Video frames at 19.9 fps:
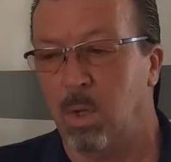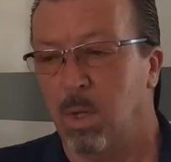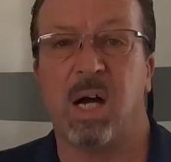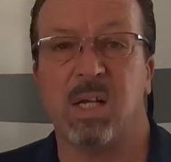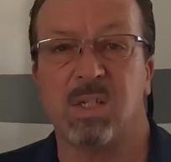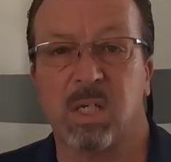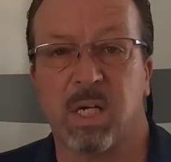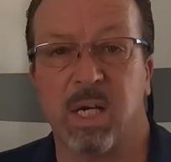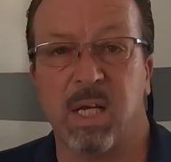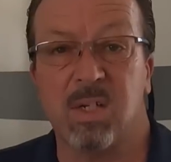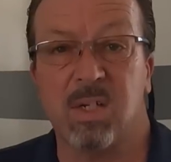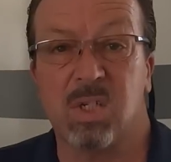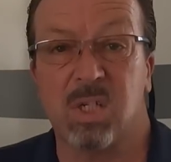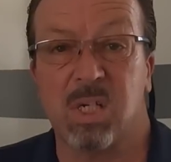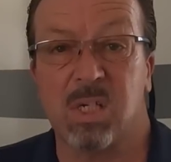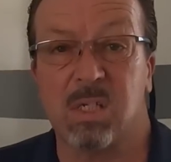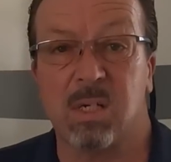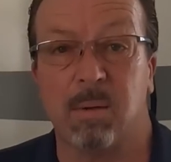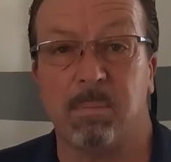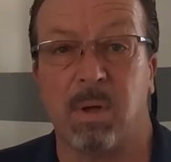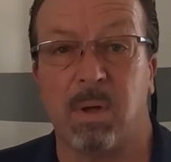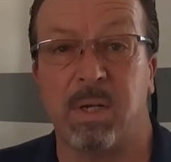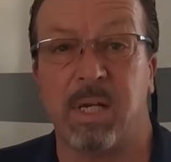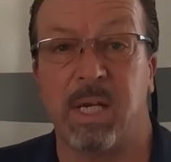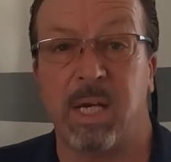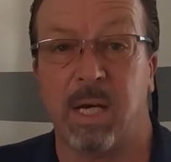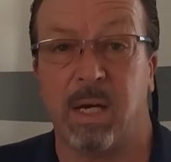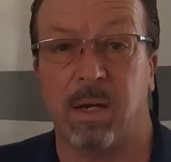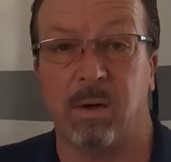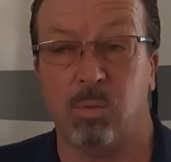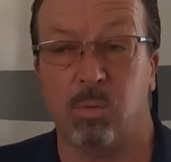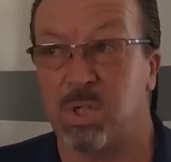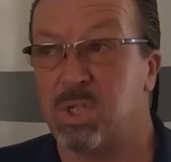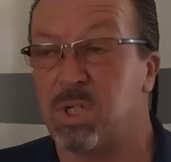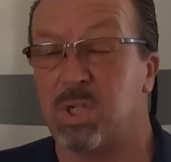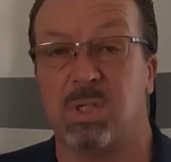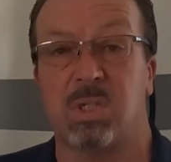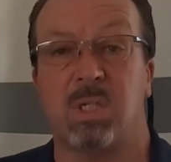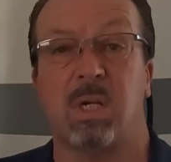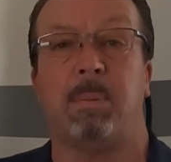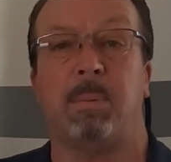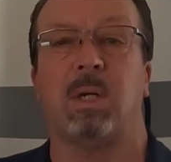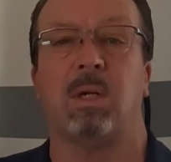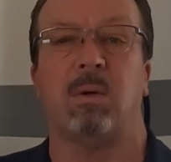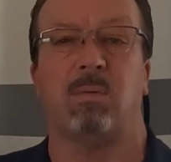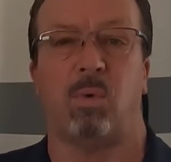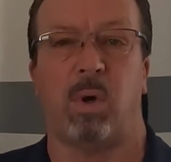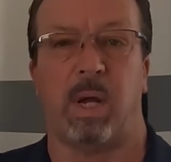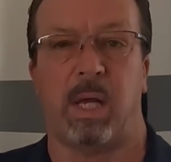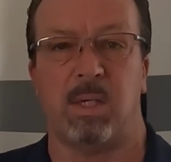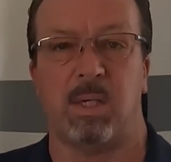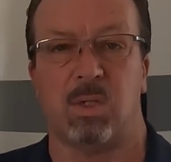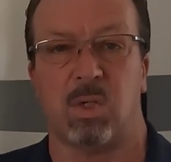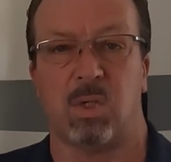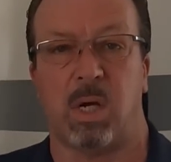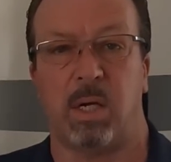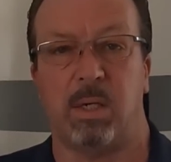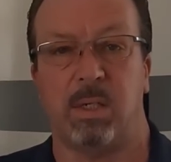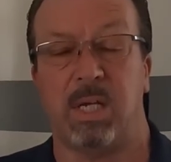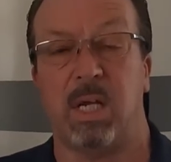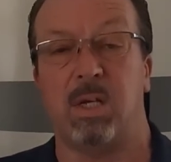Hot skin system on here, which is typical of Grand Design.